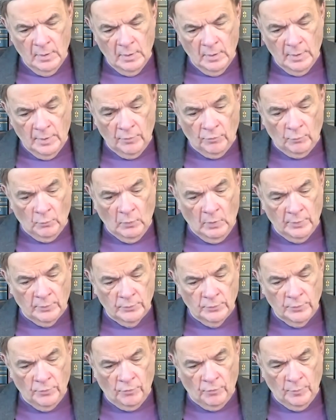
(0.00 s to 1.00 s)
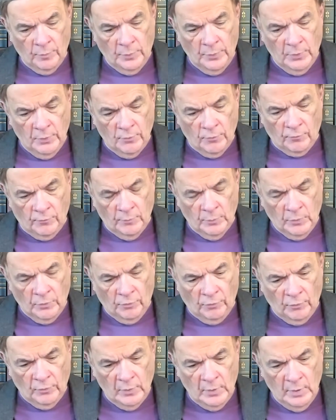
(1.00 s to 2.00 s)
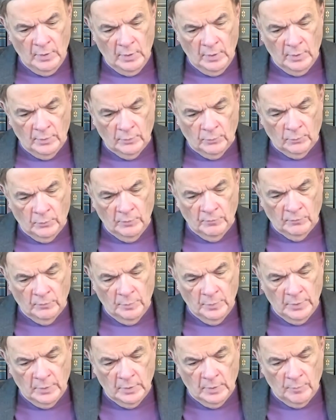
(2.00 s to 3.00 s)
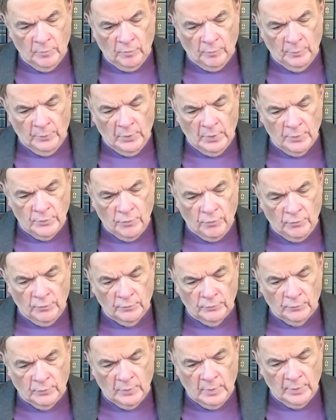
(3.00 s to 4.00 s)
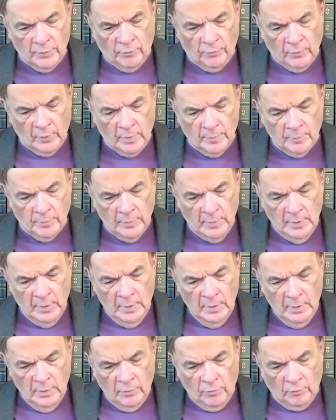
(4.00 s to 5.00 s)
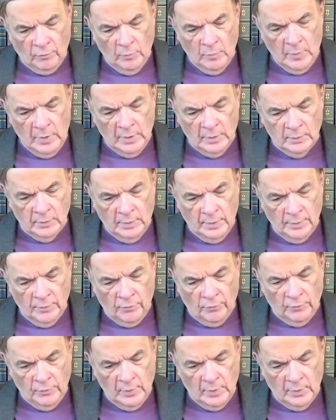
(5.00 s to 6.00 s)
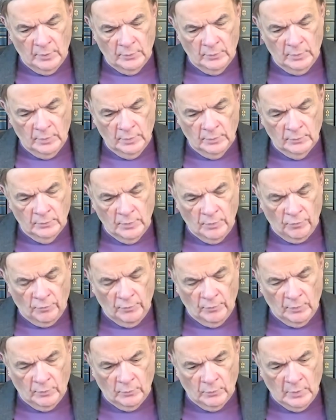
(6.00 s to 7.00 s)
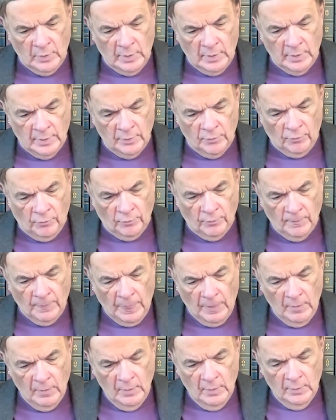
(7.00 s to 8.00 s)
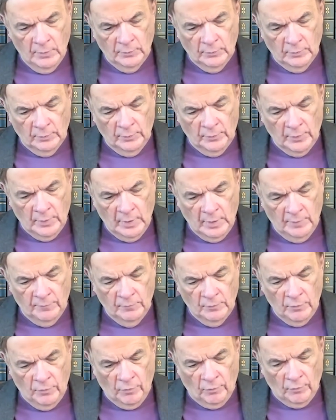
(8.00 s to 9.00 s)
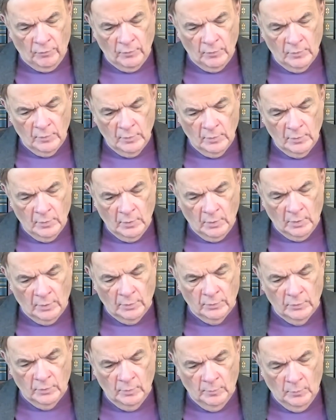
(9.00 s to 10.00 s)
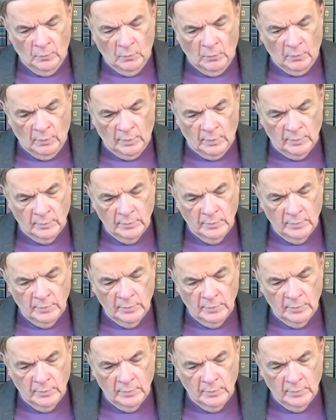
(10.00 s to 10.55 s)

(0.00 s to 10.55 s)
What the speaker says: As water disappears from the sea, and a river becomes parched and dries up, so man lies down and does not rise, till the heavens are no more.